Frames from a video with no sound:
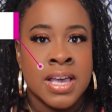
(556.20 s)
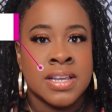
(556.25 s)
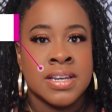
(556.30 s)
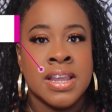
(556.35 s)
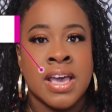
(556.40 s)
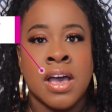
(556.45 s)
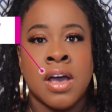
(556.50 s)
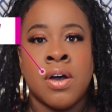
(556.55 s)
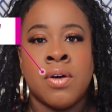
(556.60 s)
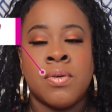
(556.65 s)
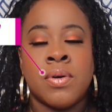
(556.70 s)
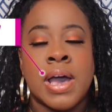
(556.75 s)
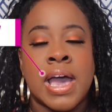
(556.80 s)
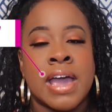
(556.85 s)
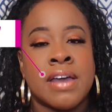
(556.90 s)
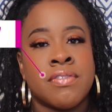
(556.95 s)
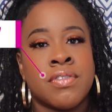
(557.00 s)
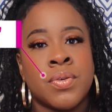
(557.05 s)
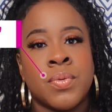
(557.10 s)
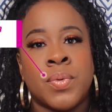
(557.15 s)
Now,
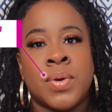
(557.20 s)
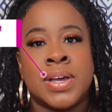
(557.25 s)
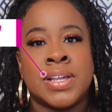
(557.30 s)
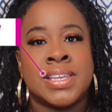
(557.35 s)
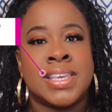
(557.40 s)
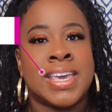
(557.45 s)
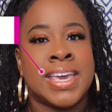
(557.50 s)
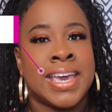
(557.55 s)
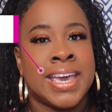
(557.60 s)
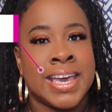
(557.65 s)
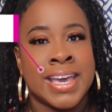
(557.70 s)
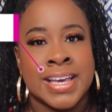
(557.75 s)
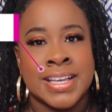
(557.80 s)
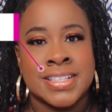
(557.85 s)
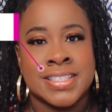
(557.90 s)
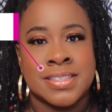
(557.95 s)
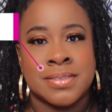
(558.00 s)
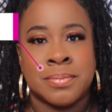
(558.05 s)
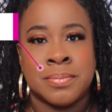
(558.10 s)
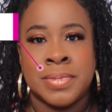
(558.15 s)
everyone
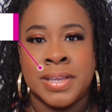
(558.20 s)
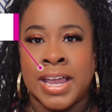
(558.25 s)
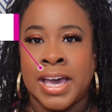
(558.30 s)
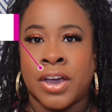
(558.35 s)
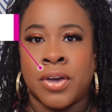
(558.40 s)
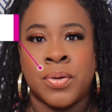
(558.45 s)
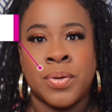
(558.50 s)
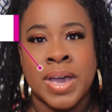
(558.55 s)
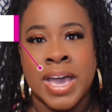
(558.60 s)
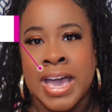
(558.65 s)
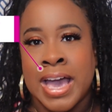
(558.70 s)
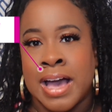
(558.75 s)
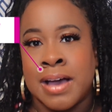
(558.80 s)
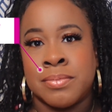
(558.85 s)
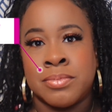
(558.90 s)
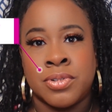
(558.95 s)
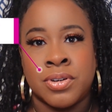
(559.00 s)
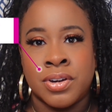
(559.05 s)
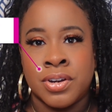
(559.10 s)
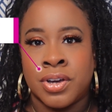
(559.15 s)
can't be like, okay,
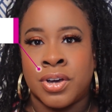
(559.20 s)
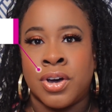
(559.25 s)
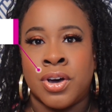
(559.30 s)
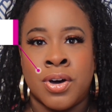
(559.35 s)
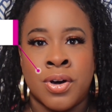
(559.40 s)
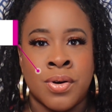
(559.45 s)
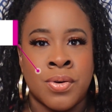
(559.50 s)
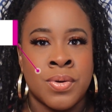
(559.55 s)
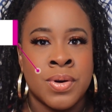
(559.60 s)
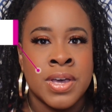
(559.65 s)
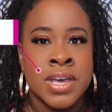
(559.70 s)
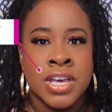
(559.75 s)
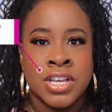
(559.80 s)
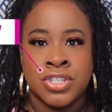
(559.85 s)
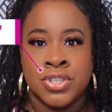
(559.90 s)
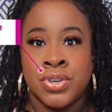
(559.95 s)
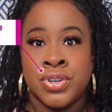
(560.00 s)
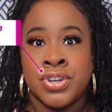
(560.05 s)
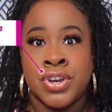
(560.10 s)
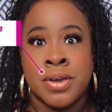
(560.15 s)
I'm going to go
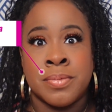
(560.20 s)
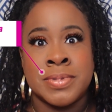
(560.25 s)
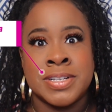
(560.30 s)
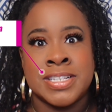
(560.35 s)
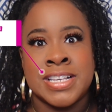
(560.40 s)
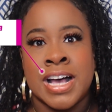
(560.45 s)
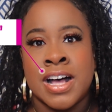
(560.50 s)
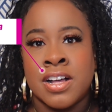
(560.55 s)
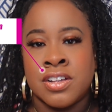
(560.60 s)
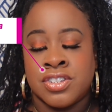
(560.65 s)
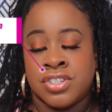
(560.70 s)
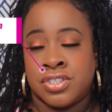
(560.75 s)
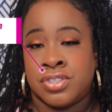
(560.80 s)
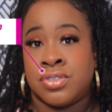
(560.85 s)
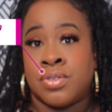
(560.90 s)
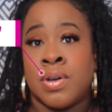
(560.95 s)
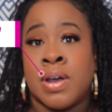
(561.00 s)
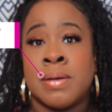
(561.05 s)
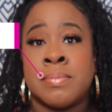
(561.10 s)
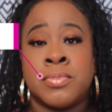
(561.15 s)
to a dermatologist
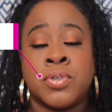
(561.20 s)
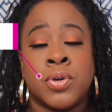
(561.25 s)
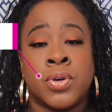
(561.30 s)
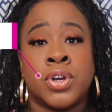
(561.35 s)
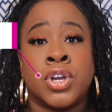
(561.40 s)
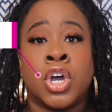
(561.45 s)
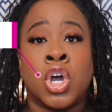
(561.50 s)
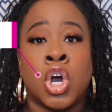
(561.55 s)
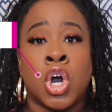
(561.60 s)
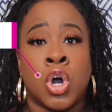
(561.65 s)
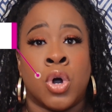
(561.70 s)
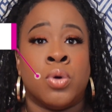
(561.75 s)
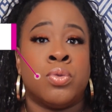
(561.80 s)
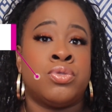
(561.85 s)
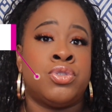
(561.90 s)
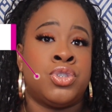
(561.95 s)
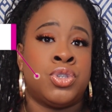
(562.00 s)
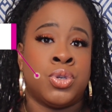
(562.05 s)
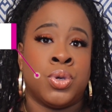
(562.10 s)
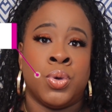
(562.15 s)
or I'm going to go
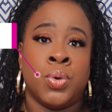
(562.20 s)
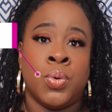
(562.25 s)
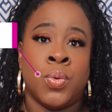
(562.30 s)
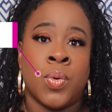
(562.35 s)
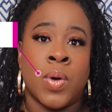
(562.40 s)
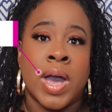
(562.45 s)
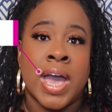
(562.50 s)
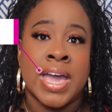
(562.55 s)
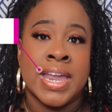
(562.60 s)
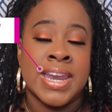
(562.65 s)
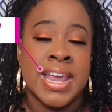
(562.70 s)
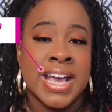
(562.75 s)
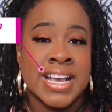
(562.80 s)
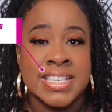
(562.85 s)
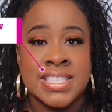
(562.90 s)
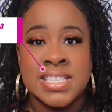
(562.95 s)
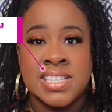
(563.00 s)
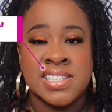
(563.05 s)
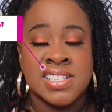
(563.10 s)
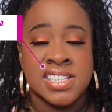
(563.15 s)
to an
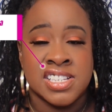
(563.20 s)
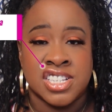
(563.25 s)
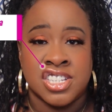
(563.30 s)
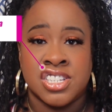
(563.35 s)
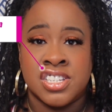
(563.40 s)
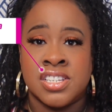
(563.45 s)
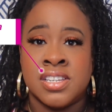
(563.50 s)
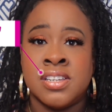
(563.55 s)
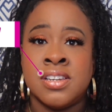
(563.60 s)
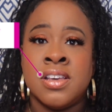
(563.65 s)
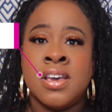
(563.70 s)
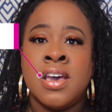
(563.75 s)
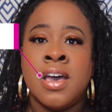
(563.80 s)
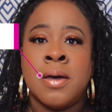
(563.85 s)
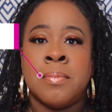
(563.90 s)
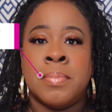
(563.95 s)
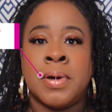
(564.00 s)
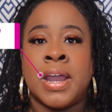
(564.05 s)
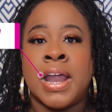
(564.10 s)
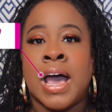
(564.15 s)
esthetician.
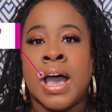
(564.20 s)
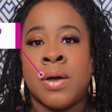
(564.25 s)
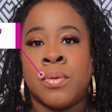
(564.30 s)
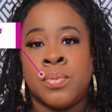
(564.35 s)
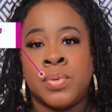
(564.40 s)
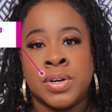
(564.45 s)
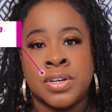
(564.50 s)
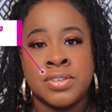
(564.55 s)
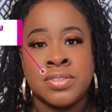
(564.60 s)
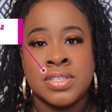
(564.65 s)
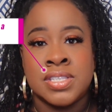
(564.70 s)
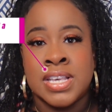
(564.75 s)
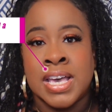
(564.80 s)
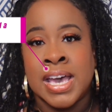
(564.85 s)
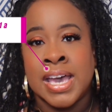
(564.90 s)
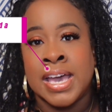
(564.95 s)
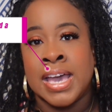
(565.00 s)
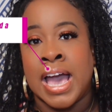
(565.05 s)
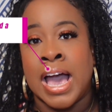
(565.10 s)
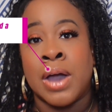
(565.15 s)
But I will
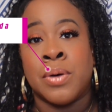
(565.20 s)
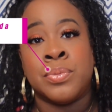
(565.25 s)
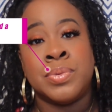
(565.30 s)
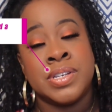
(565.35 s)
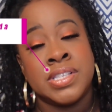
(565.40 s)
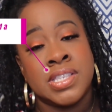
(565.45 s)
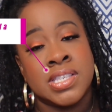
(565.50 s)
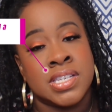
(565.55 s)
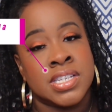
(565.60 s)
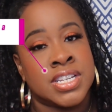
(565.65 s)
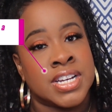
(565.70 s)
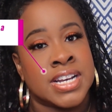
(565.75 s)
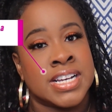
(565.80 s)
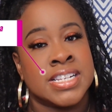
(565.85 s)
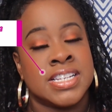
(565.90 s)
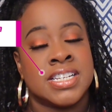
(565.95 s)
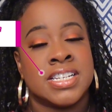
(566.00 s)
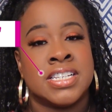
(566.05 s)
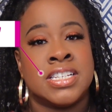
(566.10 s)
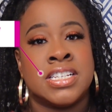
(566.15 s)
say, I would
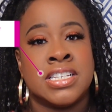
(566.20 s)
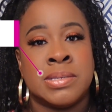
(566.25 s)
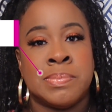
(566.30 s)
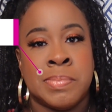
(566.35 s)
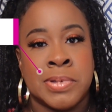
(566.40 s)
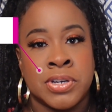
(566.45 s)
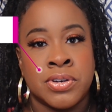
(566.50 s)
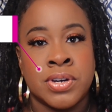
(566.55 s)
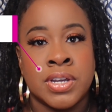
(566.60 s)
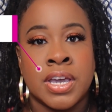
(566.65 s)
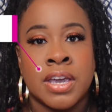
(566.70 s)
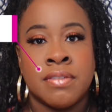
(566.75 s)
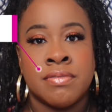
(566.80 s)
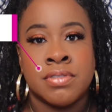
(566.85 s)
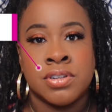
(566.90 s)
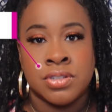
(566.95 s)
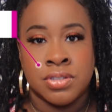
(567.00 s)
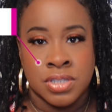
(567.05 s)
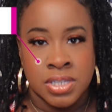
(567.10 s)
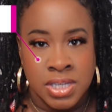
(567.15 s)
suggest it's just building a
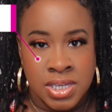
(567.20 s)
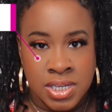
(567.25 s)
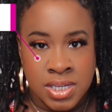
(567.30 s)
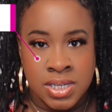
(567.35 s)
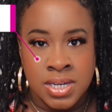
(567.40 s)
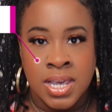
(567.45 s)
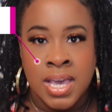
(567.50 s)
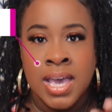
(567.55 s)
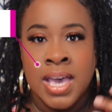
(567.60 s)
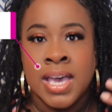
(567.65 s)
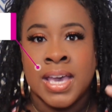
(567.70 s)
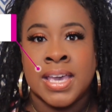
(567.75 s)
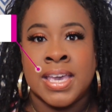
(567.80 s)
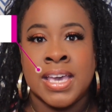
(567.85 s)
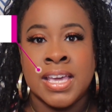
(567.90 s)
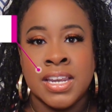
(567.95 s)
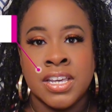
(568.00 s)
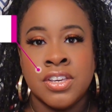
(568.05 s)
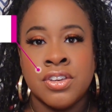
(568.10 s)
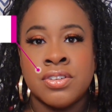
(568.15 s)
routine,
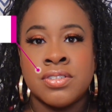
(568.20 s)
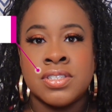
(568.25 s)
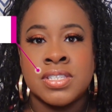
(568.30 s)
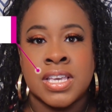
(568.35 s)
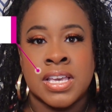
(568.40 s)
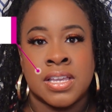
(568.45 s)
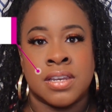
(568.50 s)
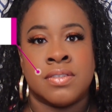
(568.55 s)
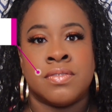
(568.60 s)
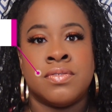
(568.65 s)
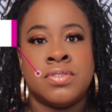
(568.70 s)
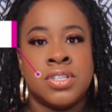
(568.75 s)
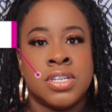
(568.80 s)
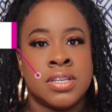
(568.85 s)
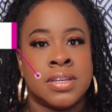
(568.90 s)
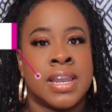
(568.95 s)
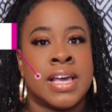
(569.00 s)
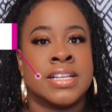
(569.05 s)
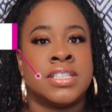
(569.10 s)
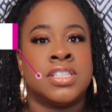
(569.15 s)
getting your skin in a
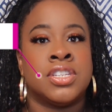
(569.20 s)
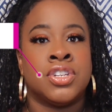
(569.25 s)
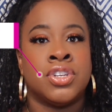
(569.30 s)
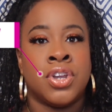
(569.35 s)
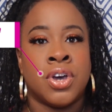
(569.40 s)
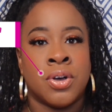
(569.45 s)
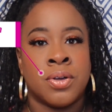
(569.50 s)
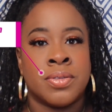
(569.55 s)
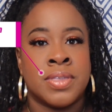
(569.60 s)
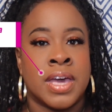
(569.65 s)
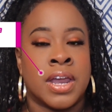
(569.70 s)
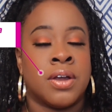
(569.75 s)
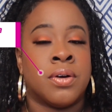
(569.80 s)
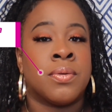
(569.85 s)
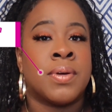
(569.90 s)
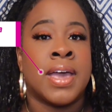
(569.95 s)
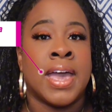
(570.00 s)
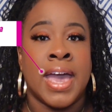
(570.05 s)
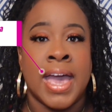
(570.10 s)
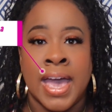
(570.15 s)
routine, like to know that,
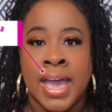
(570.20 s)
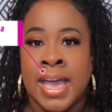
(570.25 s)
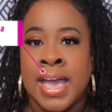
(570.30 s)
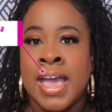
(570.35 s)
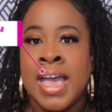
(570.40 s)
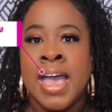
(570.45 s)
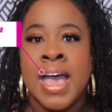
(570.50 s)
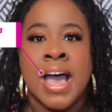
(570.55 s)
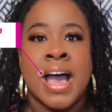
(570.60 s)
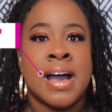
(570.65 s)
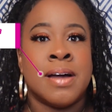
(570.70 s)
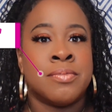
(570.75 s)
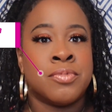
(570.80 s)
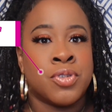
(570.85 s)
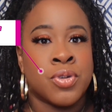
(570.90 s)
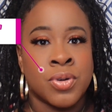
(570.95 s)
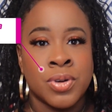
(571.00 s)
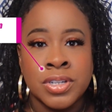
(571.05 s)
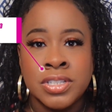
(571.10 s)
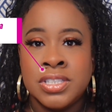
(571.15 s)
okay, I'm
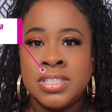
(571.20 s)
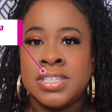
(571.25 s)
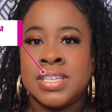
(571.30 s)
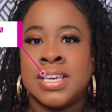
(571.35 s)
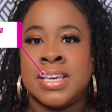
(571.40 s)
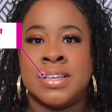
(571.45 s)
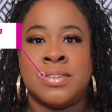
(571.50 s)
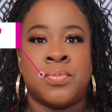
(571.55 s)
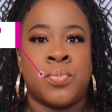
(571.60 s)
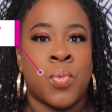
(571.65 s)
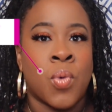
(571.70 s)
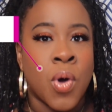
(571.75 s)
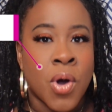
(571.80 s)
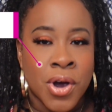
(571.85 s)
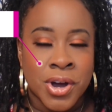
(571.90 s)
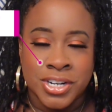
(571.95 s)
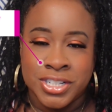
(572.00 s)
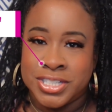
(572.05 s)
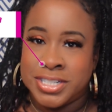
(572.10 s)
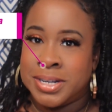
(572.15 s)
going to get
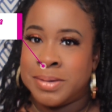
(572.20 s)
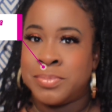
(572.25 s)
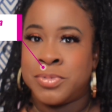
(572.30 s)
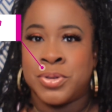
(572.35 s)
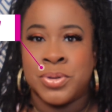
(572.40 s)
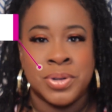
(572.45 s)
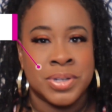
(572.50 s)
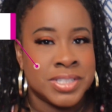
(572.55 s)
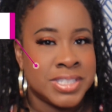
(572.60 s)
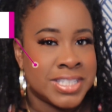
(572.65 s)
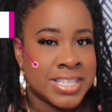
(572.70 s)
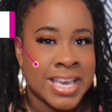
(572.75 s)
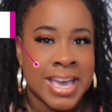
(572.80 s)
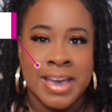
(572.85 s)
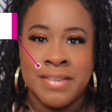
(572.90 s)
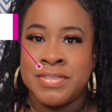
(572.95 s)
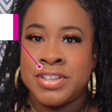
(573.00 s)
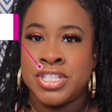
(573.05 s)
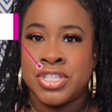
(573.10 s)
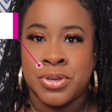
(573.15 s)
washed, I'm going to
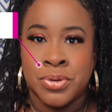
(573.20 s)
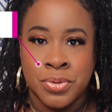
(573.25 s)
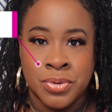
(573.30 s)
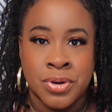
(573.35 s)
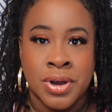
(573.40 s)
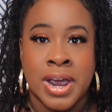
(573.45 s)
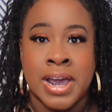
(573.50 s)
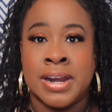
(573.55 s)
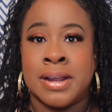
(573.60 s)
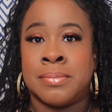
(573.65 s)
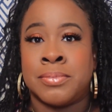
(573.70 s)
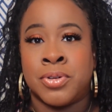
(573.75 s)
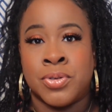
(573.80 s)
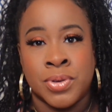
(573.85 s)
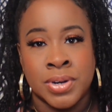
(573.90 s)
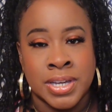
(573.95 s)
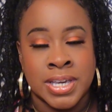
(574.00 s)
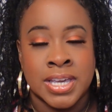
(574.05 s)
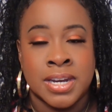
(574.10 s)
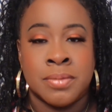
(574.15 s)
have a toner, and I'm
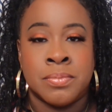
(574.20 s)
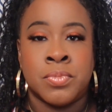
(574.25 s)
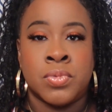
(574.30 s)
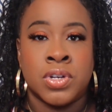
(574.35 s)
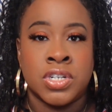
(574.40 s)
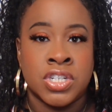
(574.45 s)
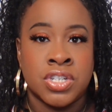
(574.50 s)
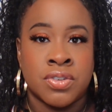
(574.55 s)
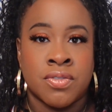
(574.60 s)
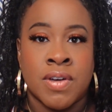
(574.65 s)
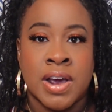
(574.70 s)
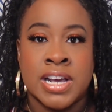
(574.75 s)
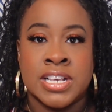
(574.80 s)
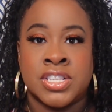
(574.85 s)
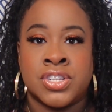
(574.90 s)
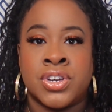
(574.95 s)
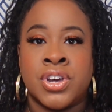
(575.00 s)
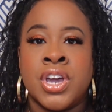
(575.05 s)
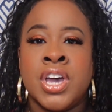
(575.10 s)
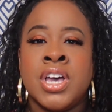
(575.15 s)
going to get a
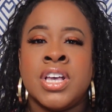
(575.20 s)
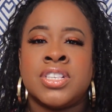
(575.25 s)
moisturizer.